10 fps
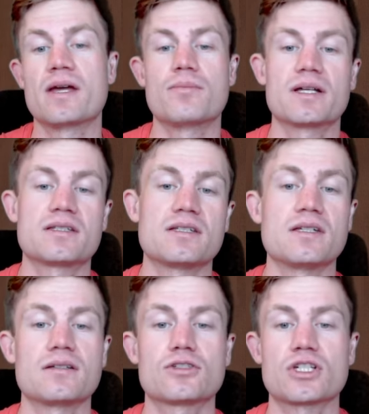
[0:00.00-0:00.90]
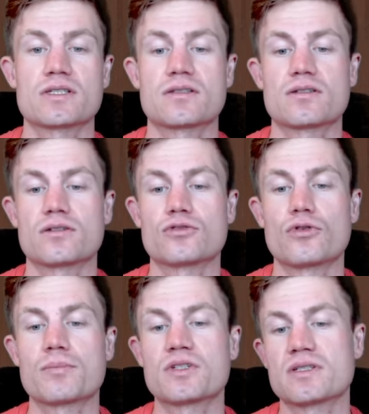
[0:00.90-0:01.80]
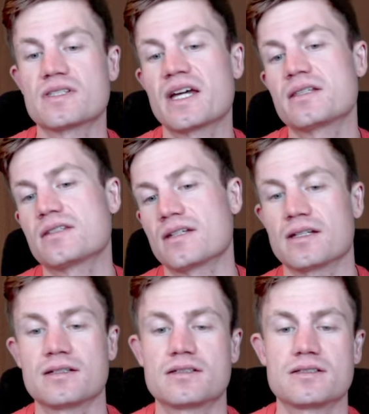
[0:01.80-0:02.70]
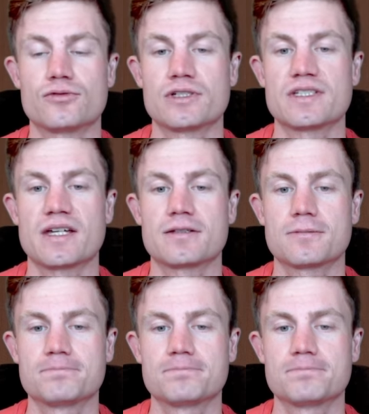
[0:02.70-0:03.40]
but he just dropped his knight and resigned.